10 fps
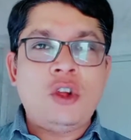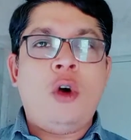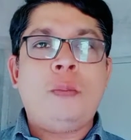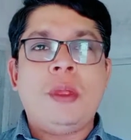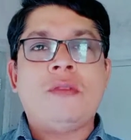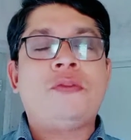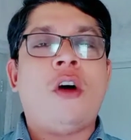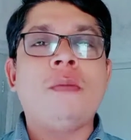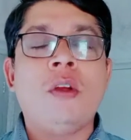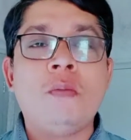topic
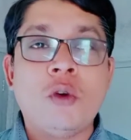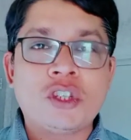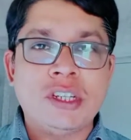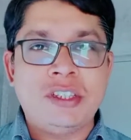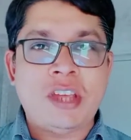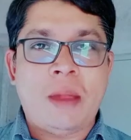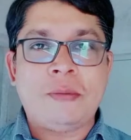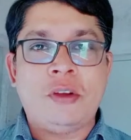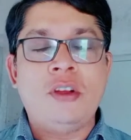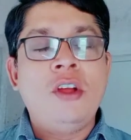from your motion
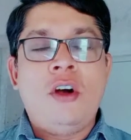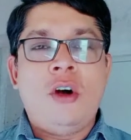chapter